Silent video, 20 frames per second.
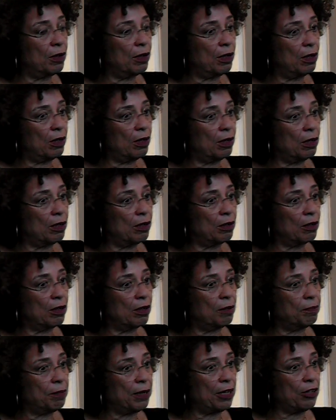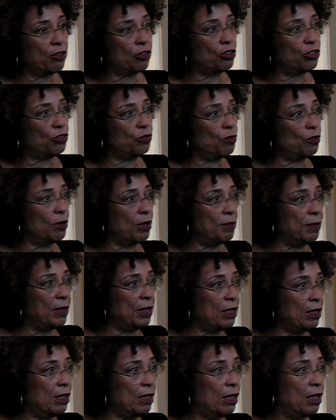uh compared to
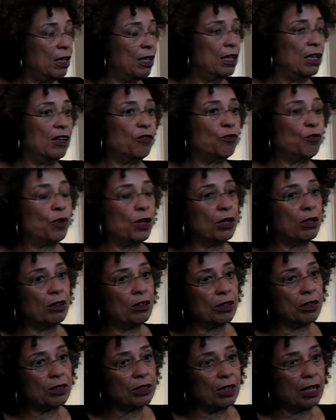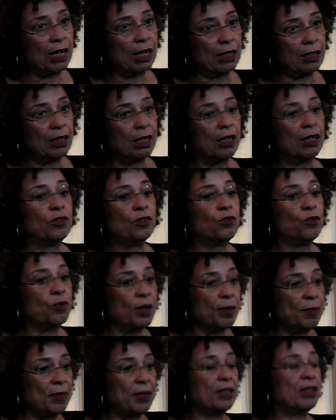women, if one looks at
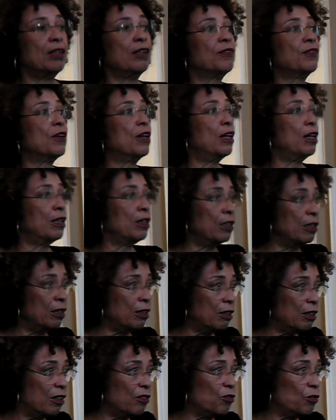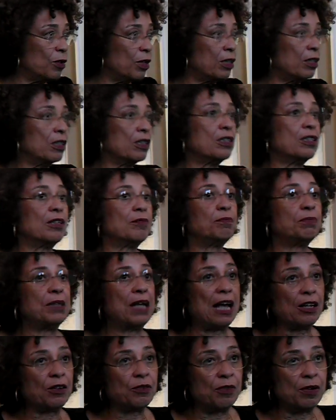women of color, if one looks at
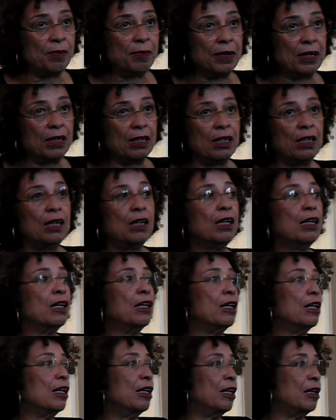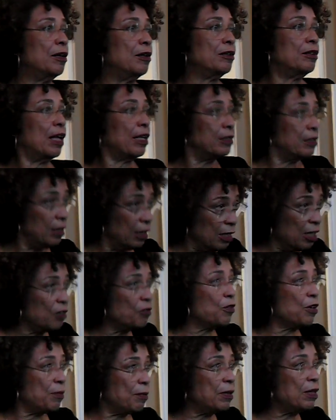black women, uh,
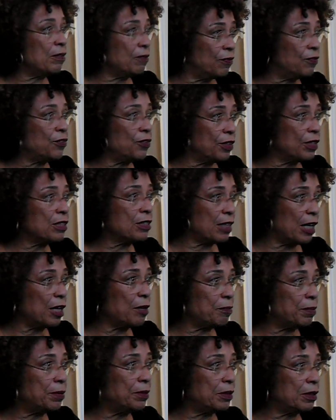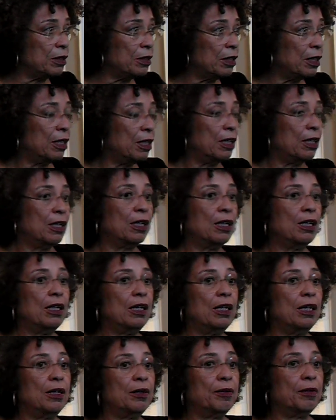Latina women, for example,
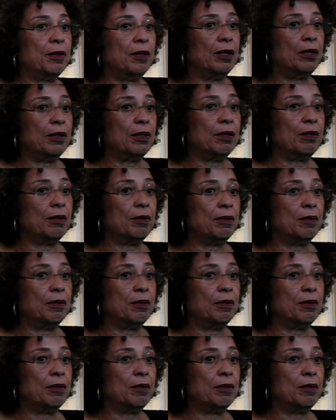uh, the,